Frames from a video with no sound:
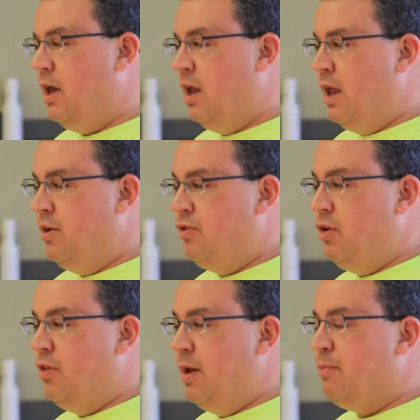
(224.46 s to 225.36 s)
as you
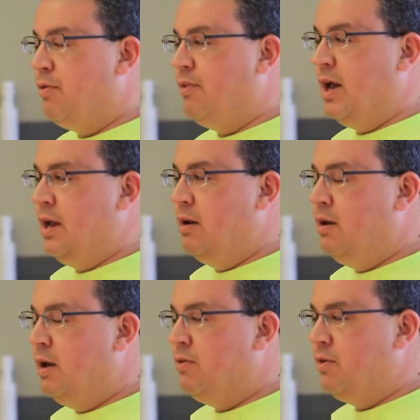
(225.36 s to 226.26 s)
know, they provide